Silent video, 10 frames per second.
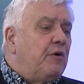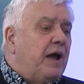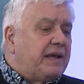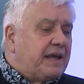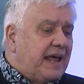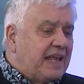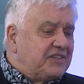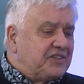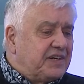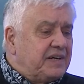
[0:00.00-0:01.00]
I can
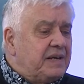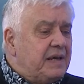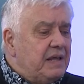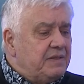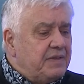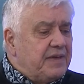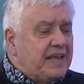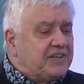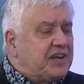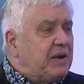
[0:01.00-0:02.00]
answer, they then
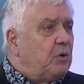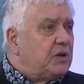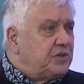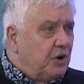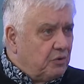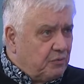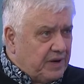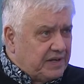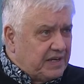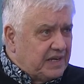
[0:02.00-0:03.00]
say what TOG rating is.